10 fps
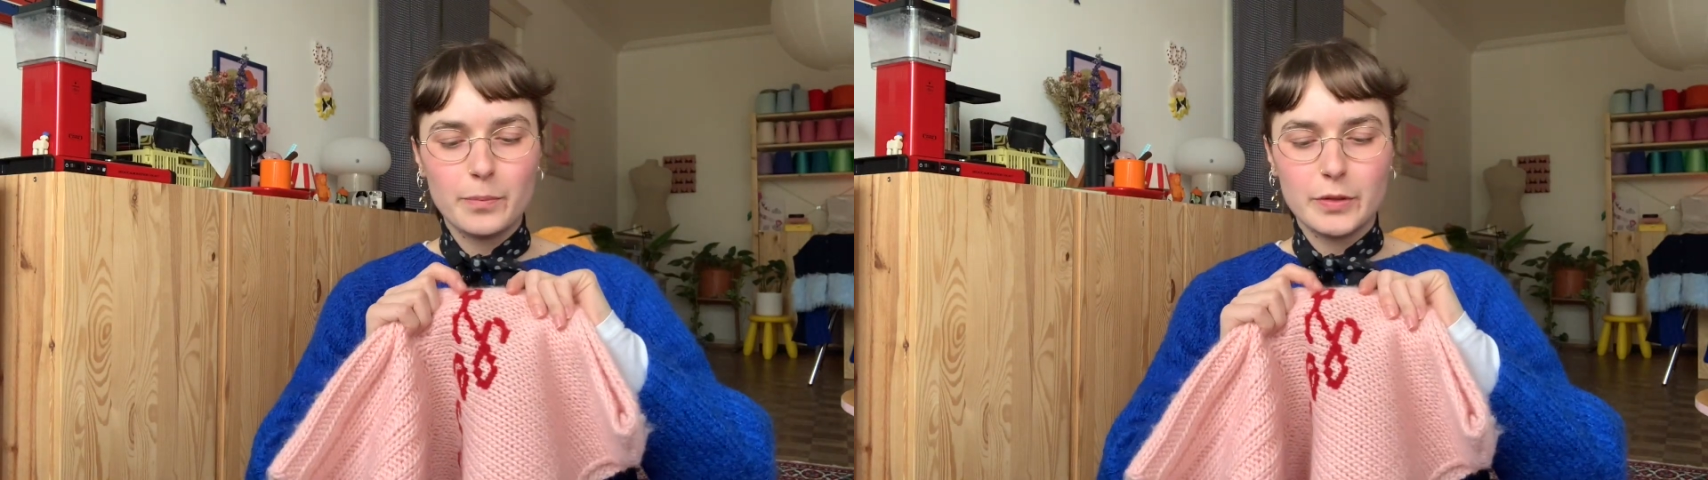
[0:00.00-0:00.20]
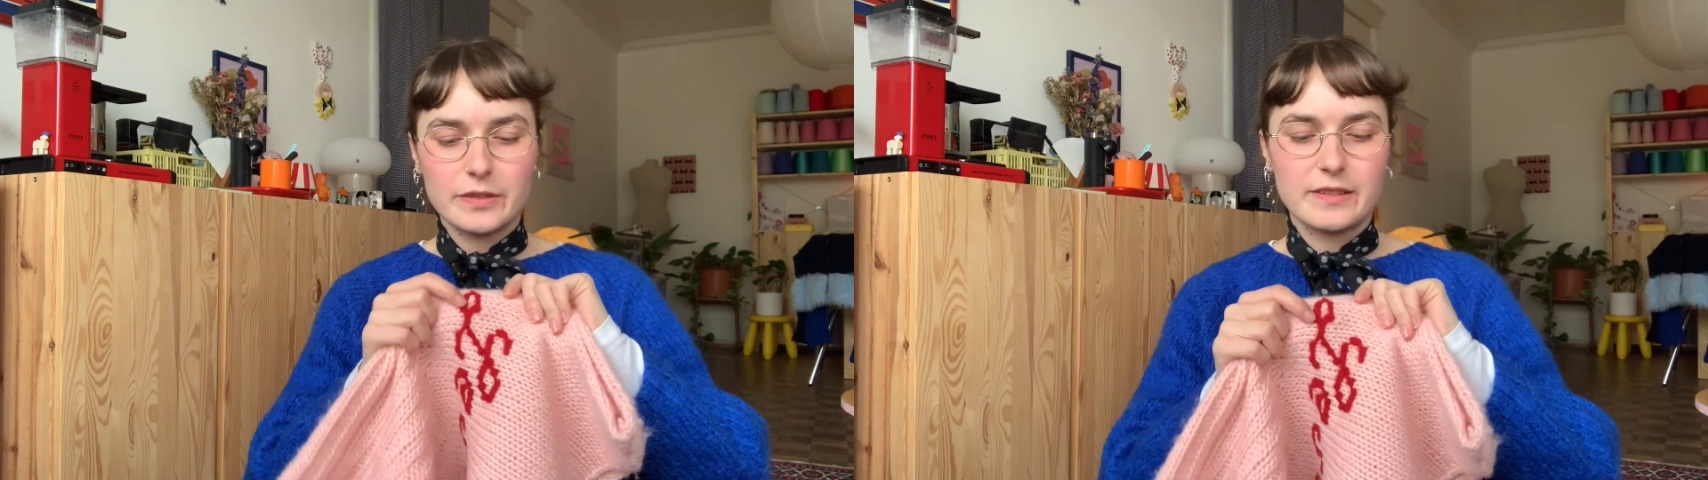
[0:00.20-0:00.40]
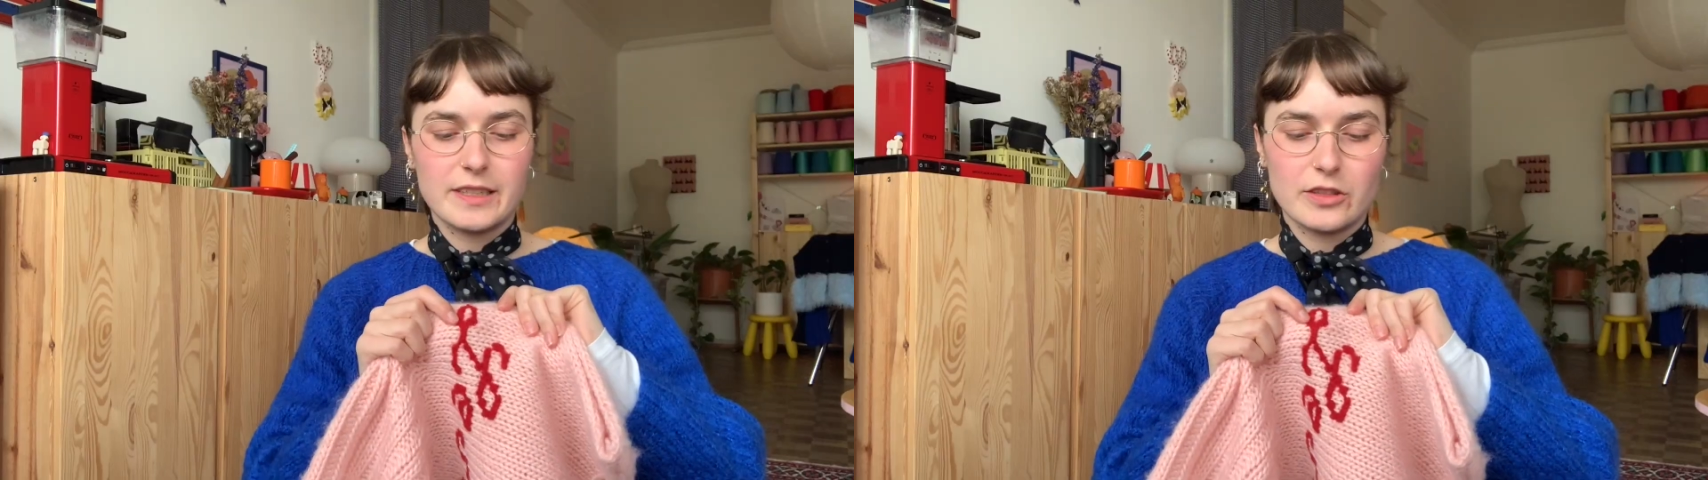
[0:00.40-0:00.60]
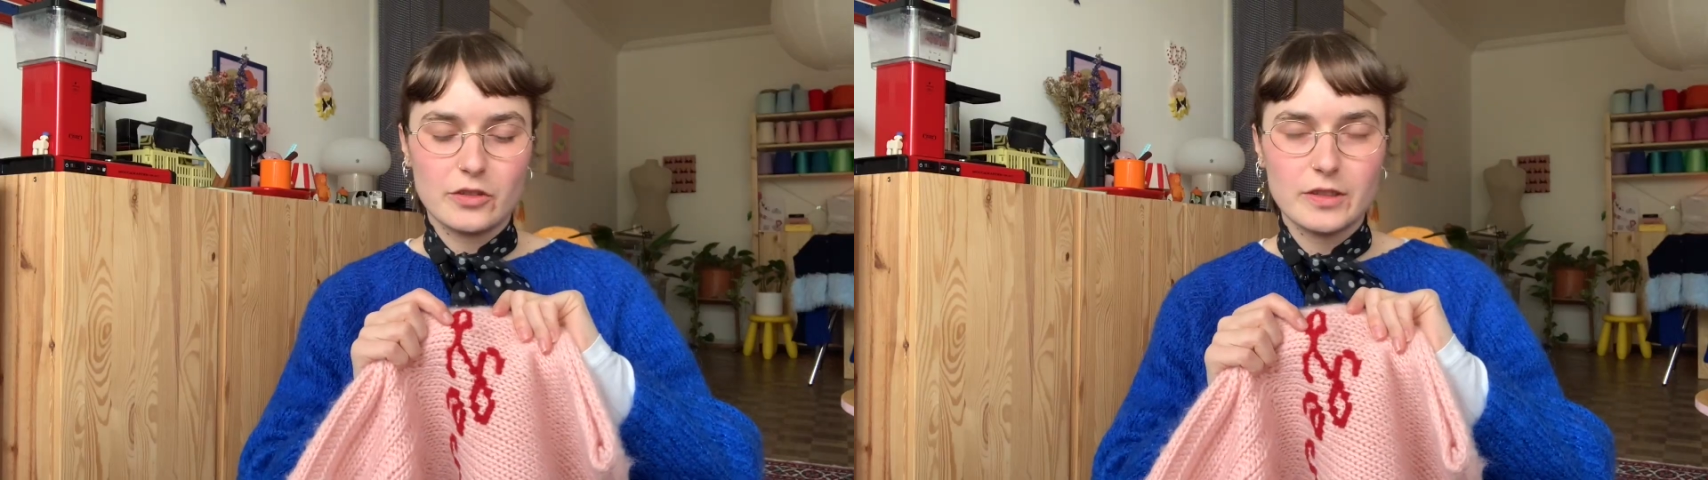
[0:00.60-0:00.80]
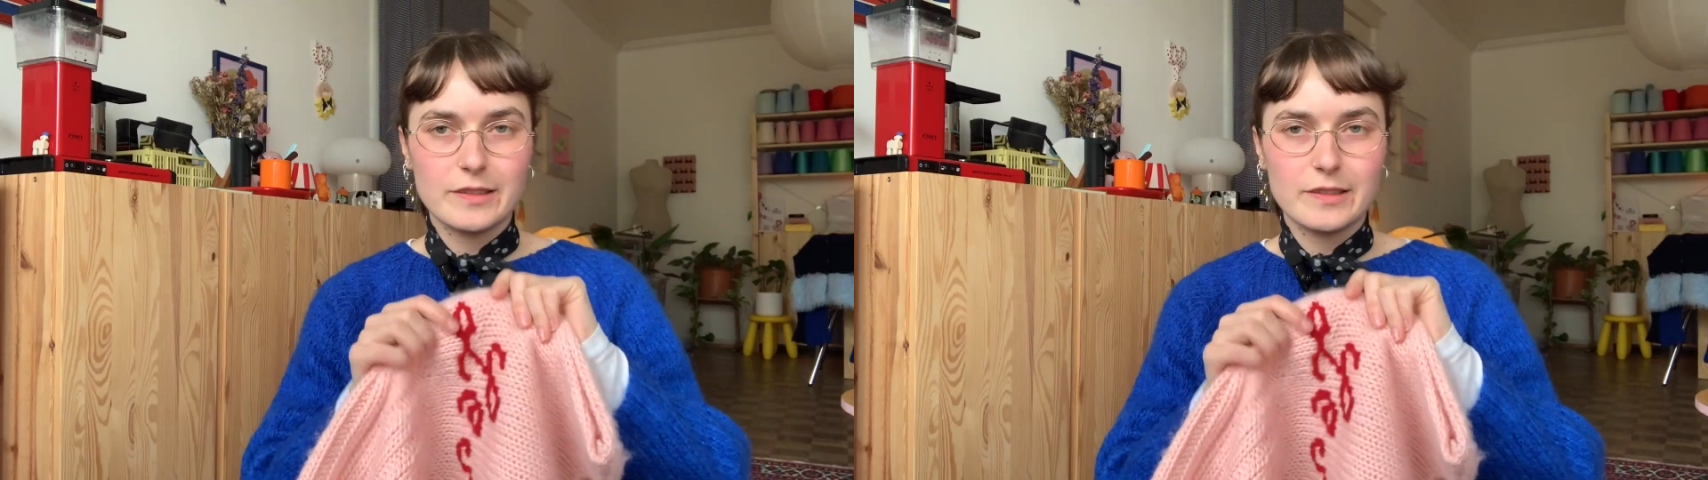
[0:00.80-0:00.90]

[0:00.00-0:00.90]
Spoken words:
per stitch.